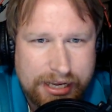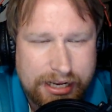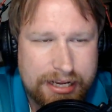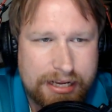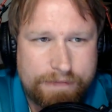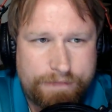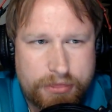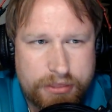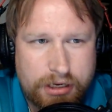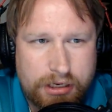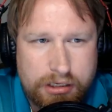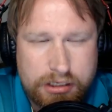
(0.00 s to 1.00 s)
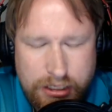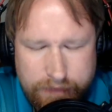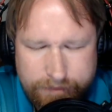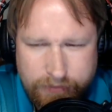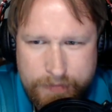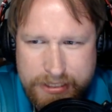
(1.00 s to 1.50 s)
if the
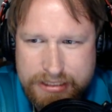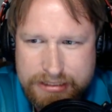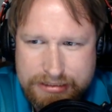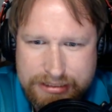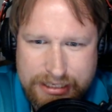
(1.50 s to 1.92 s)
government